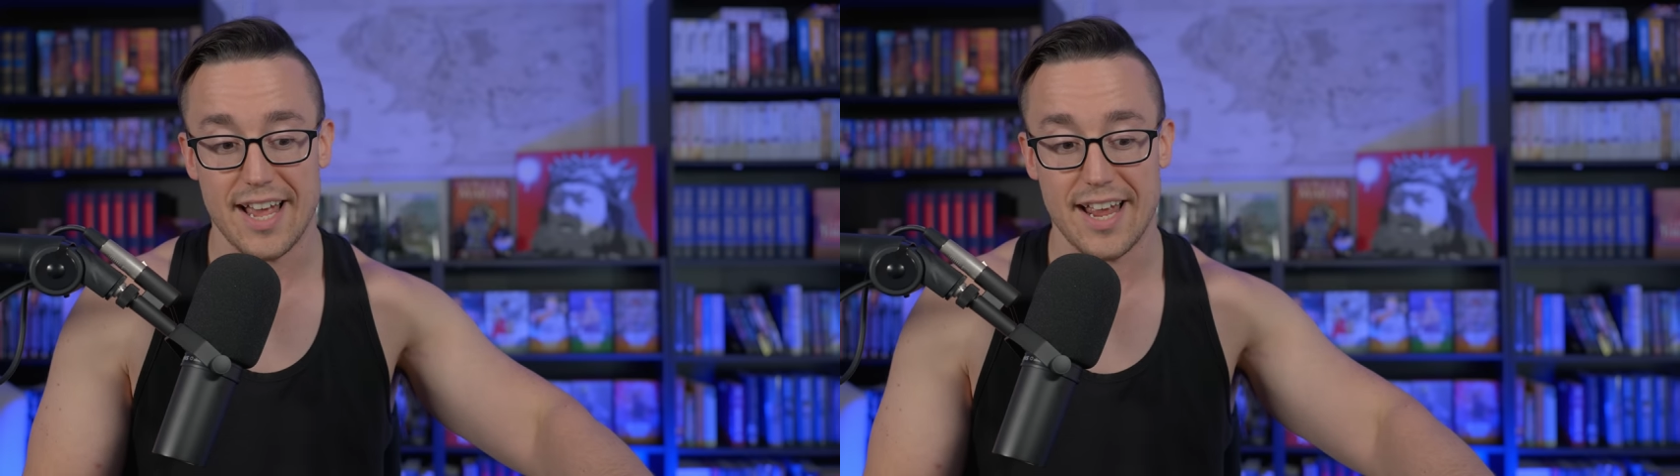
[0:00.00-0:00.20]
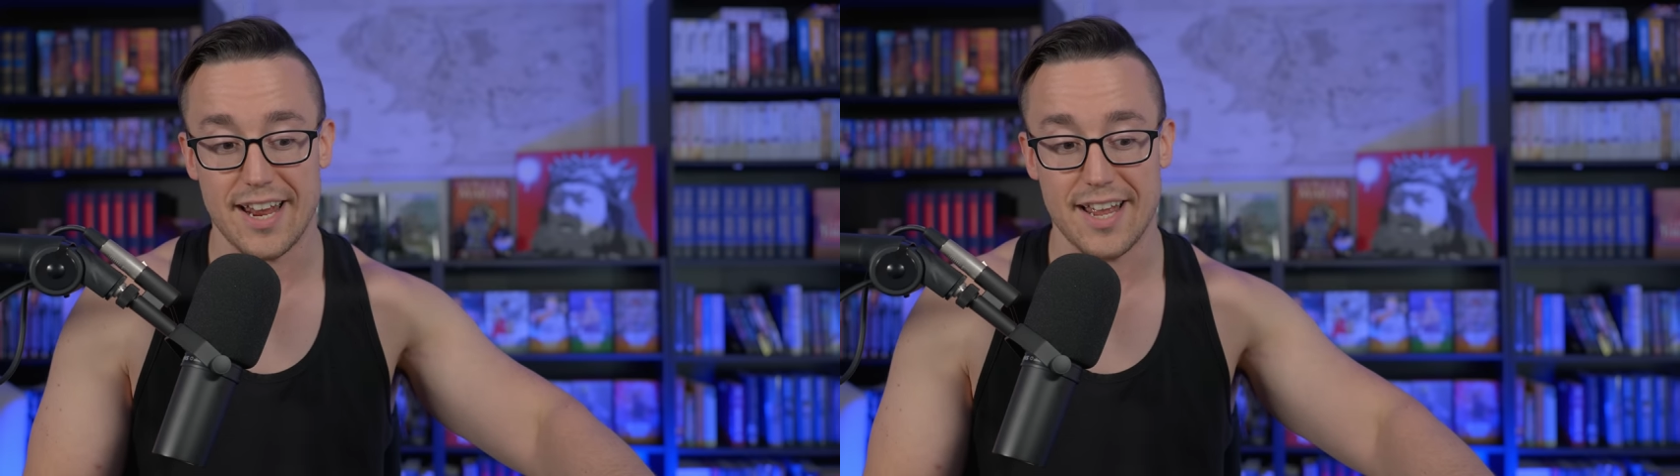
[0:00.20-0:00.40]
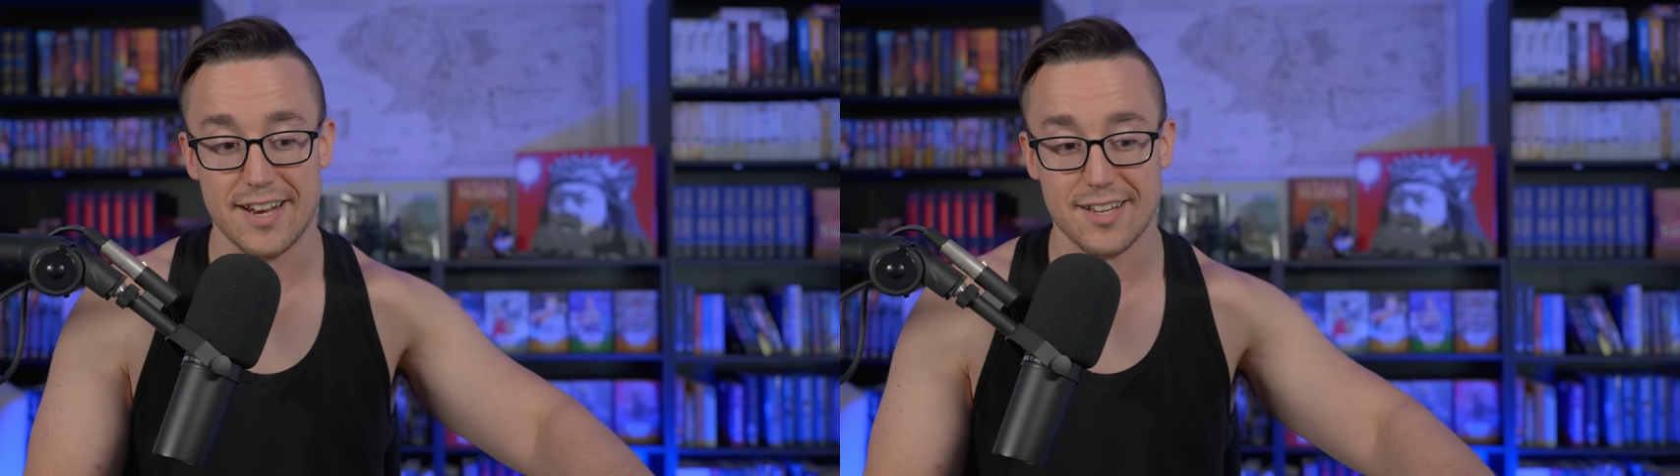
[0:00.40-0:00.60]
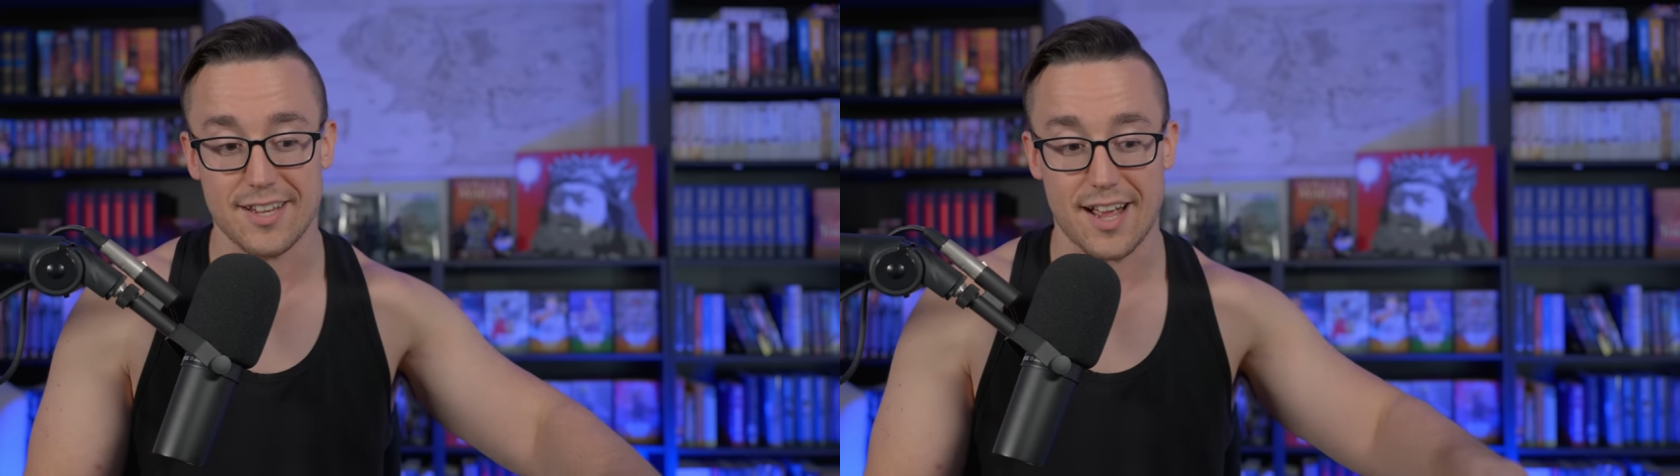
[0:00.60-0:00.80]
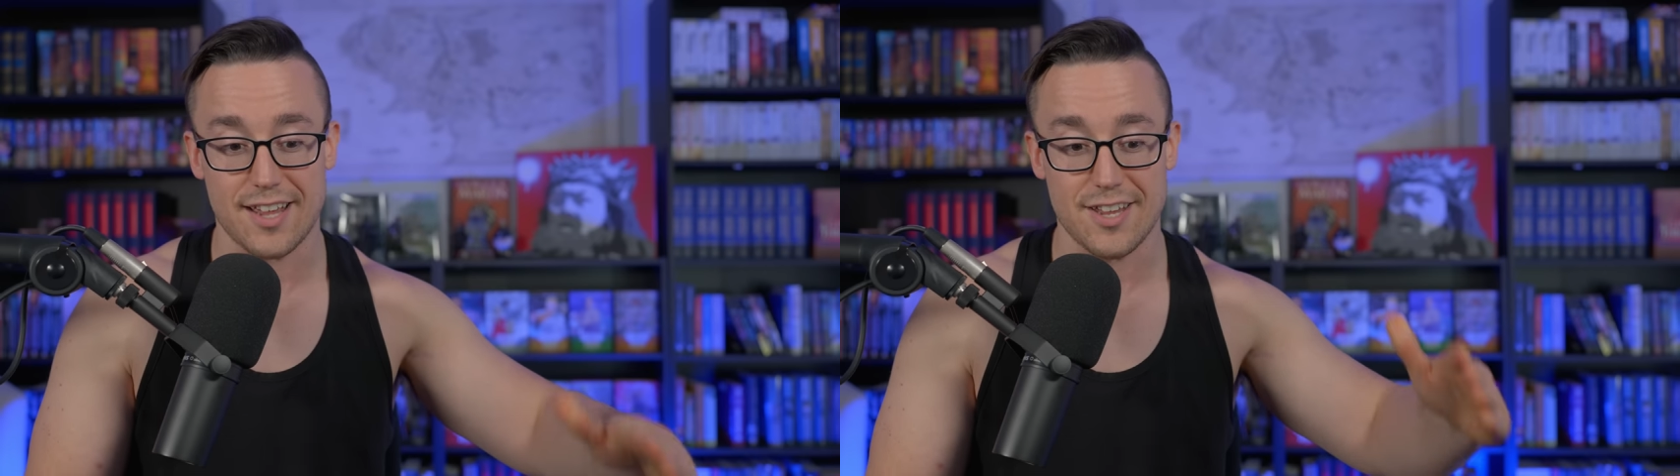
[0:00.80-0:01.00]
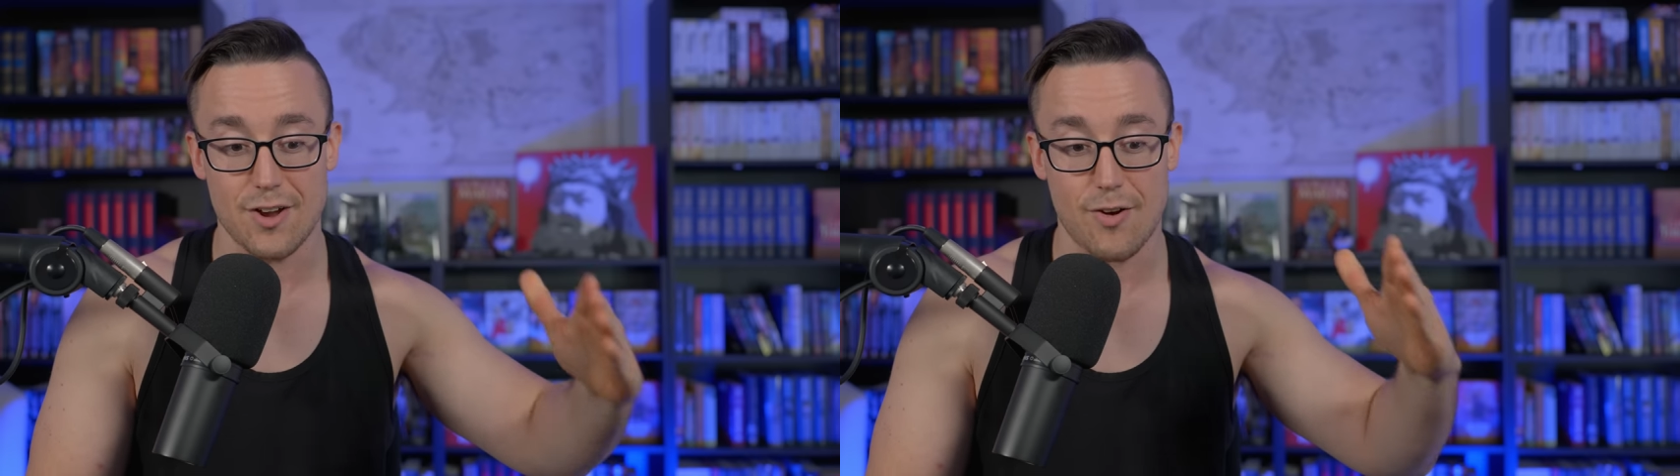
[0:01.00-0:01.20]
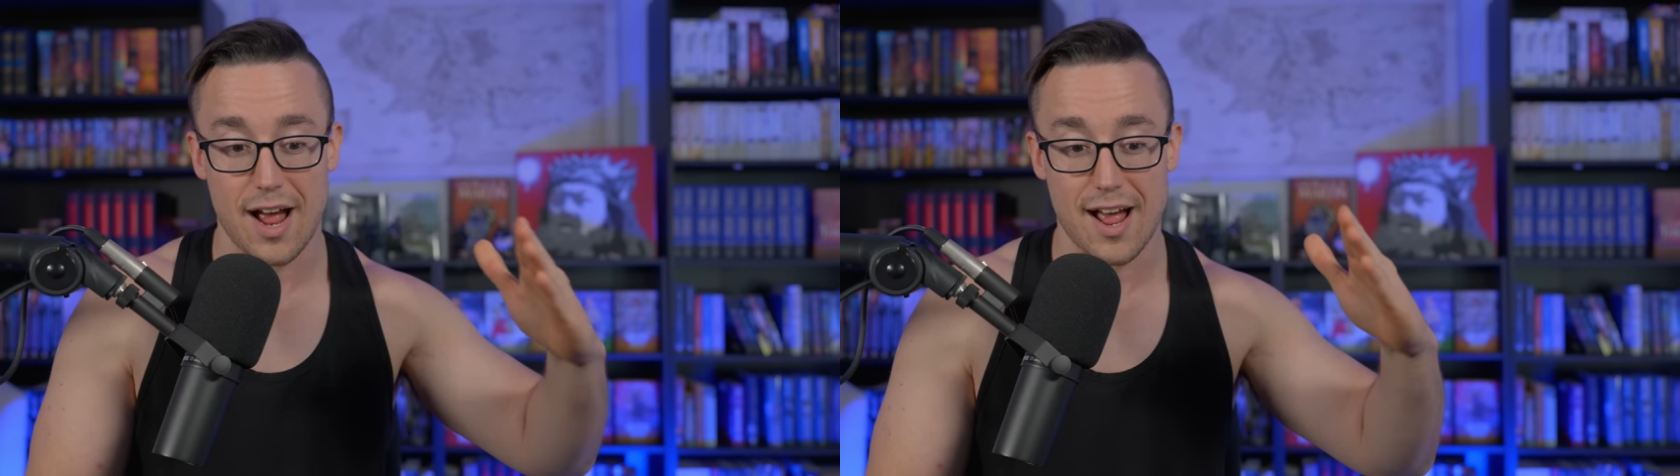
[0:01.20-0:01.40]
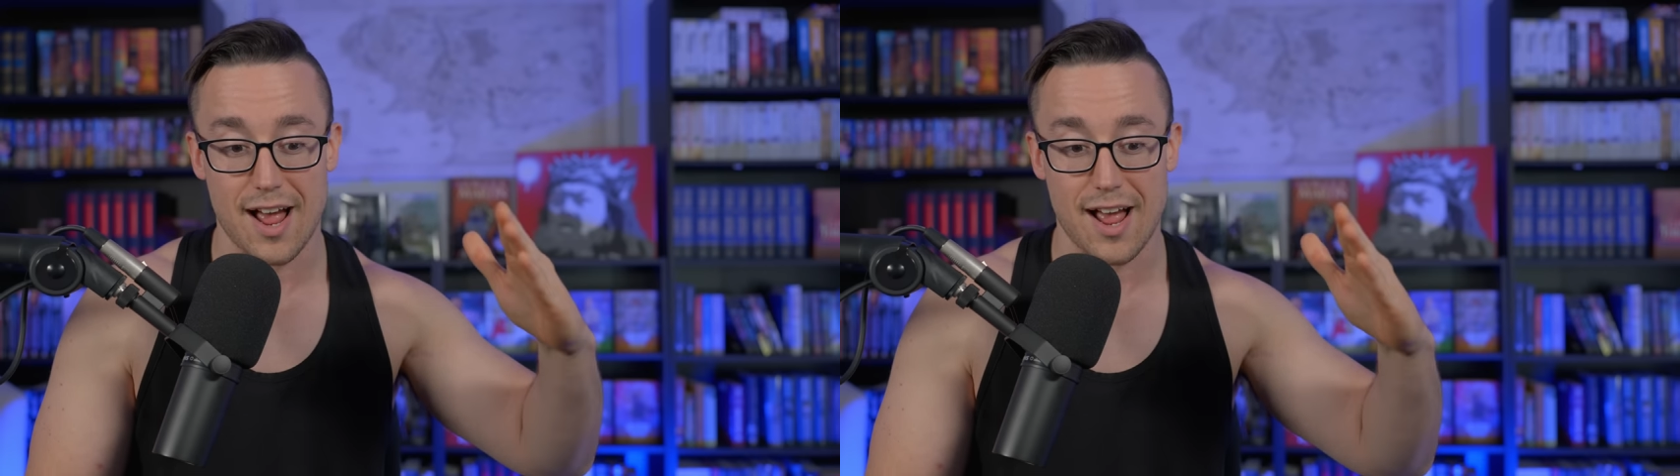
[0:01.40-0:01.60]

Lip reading: And you know,